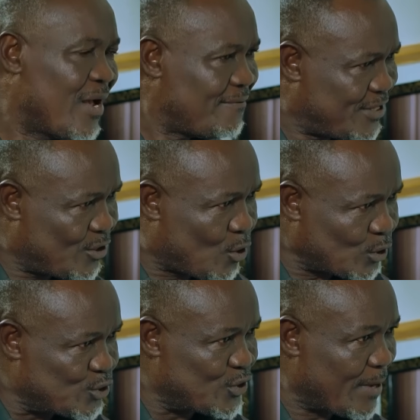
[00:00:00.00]
And you have the
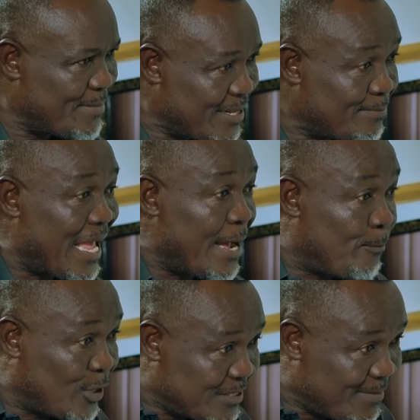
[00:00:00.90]
God to terminate my
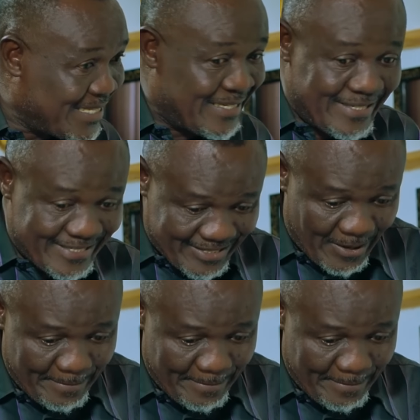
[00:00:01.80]
appointment in this